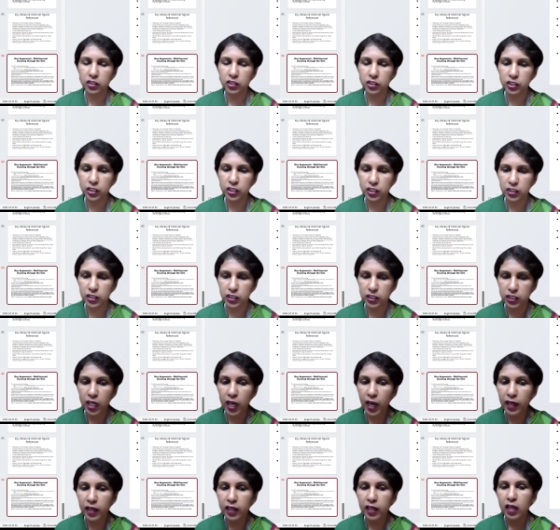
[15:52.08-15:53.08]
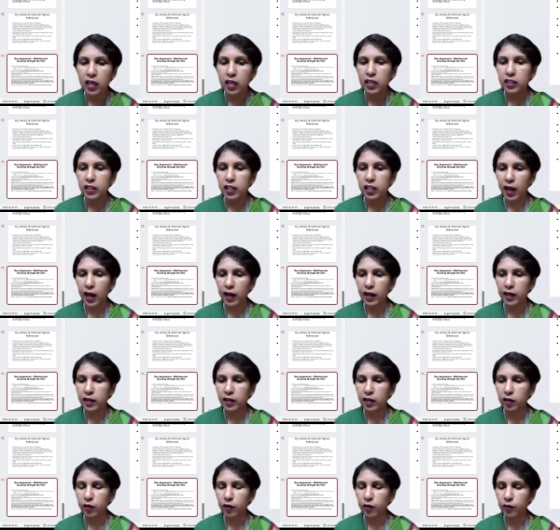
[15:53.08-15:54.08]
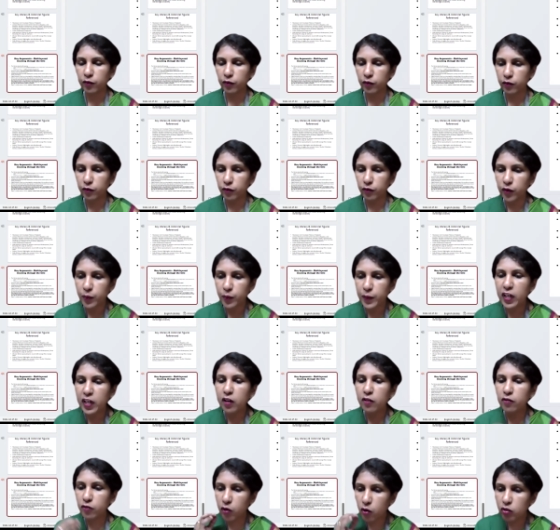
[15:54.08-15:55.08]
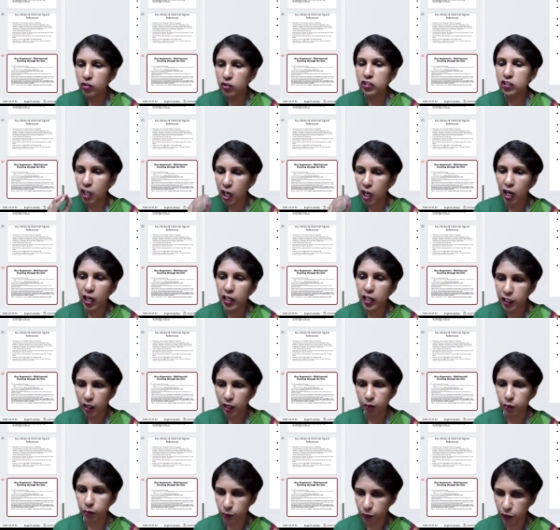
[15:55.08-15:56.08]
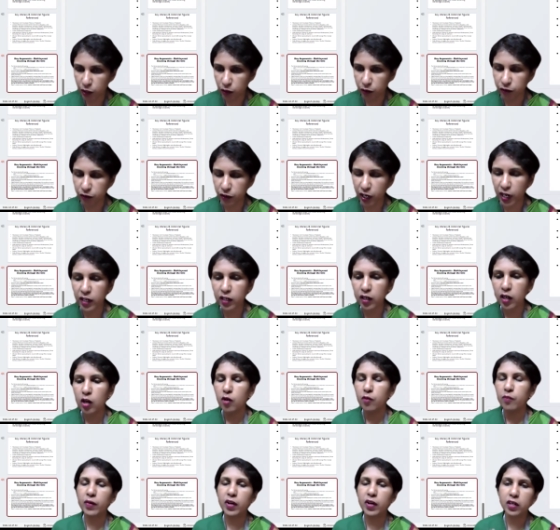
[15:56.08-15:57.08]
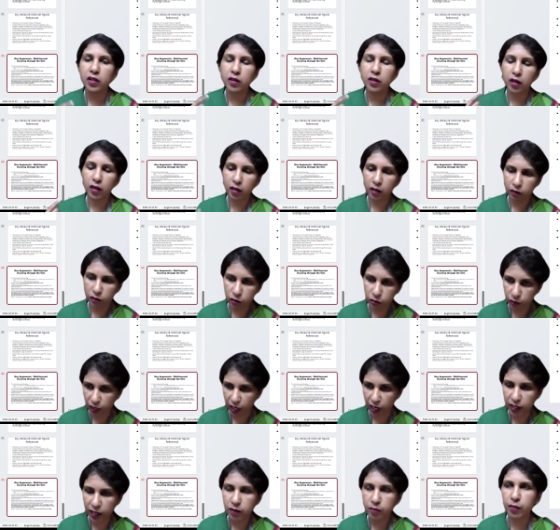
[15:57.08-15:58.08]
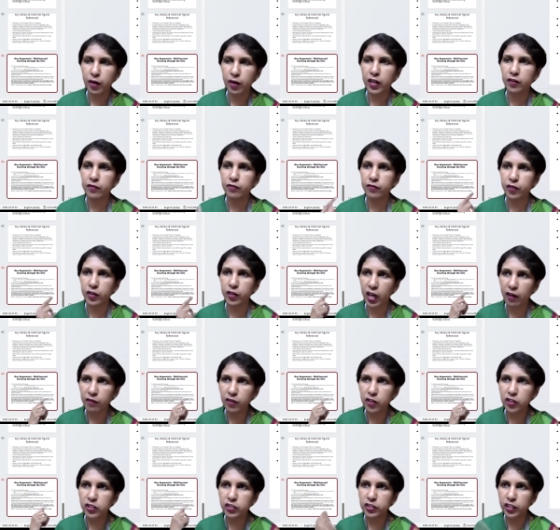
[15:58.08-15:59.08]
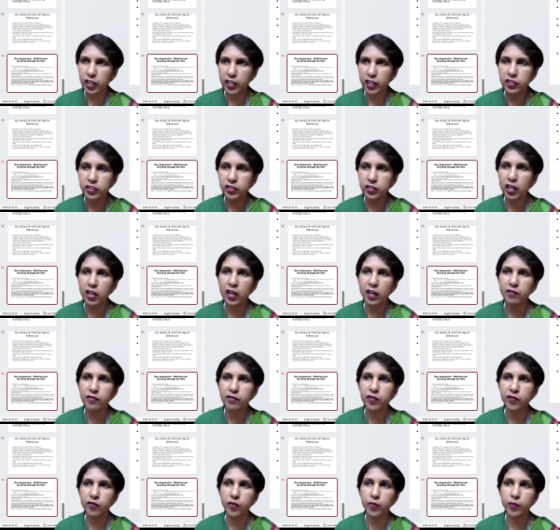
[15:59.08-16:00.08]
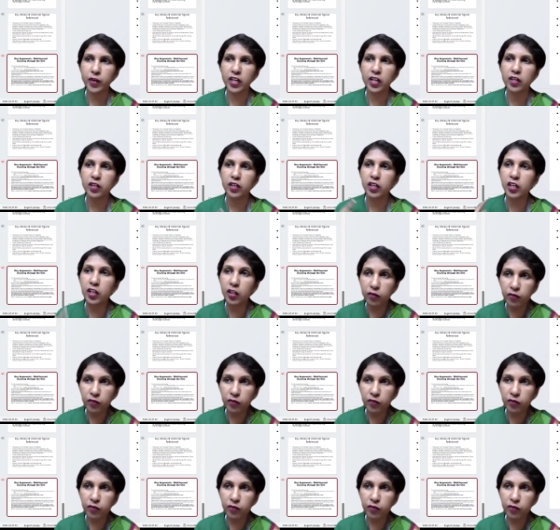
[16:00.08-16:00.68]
she said that women, of course, are capable of to write, but if we have to change the lives of women and